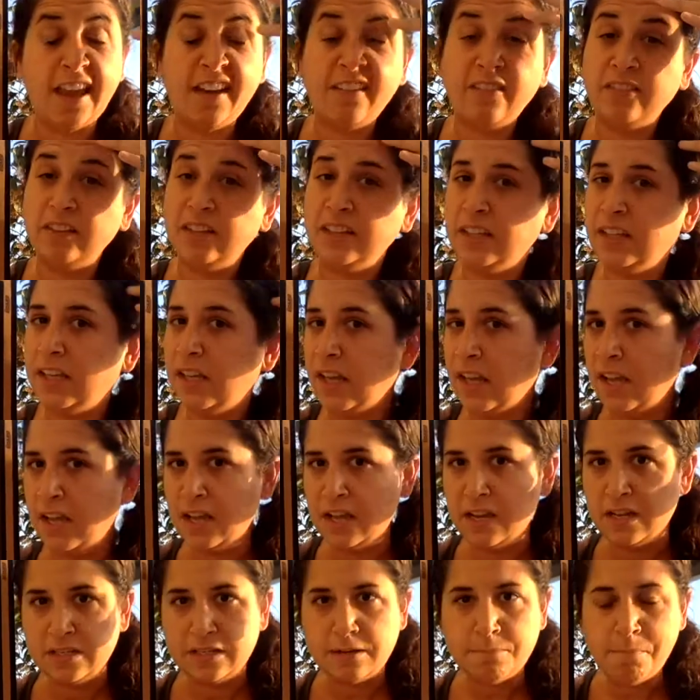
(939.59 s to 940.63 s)
every
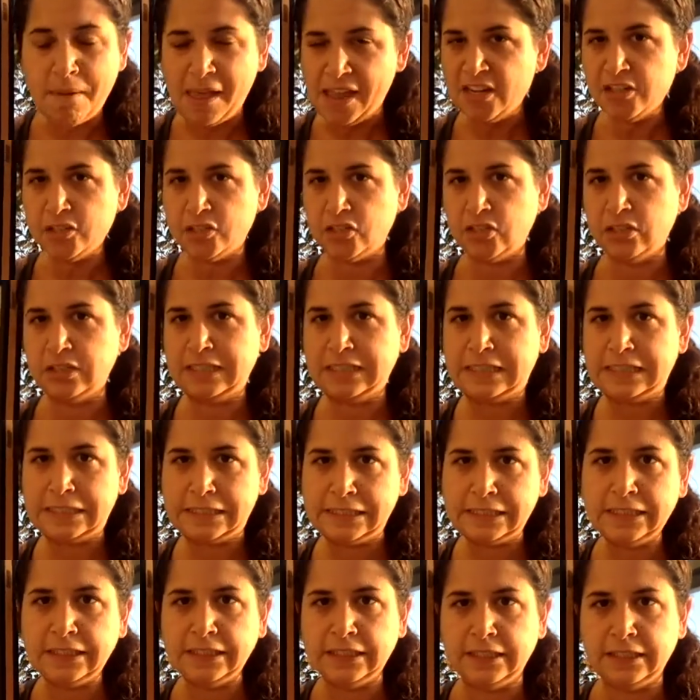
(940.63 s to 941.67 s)
dimension is
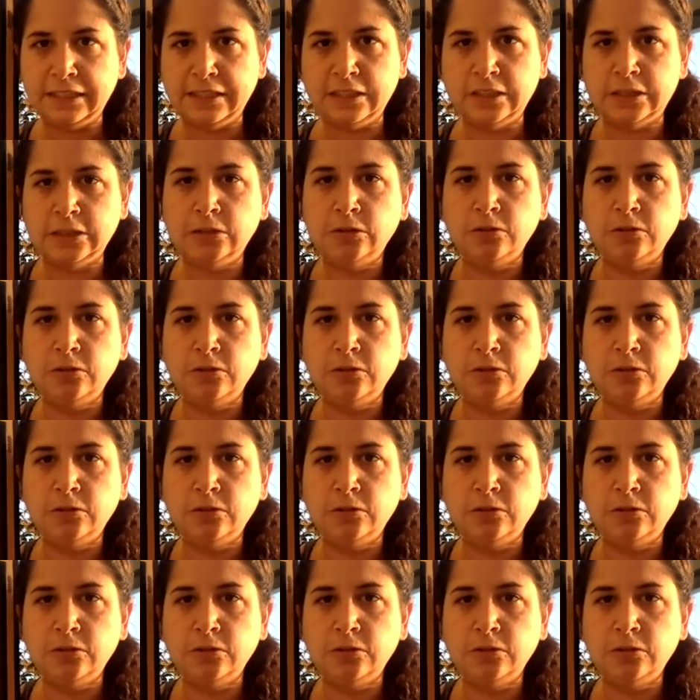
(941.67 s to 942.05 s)
seeing this